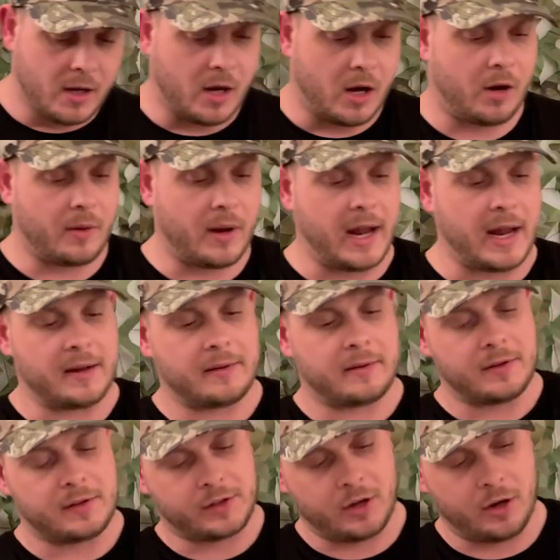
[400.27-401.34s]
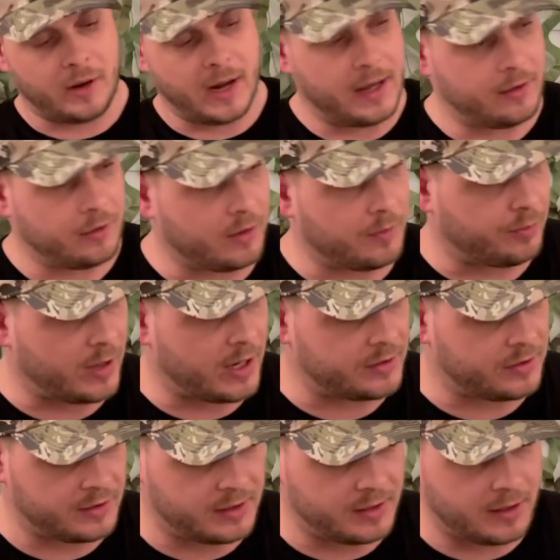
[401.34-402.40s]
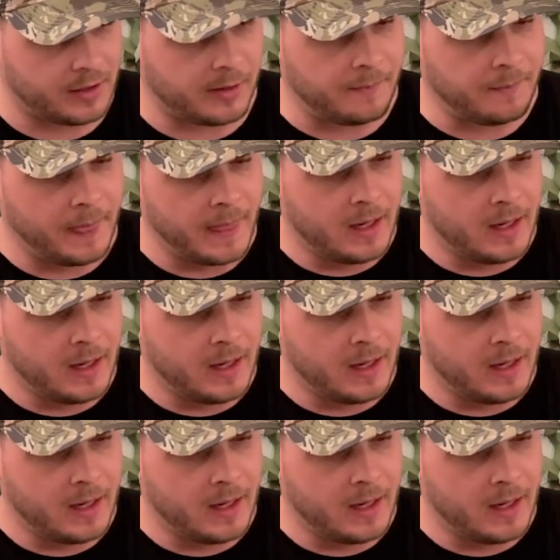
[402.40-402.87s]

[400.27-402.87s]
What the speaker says: All right, so other impressions here.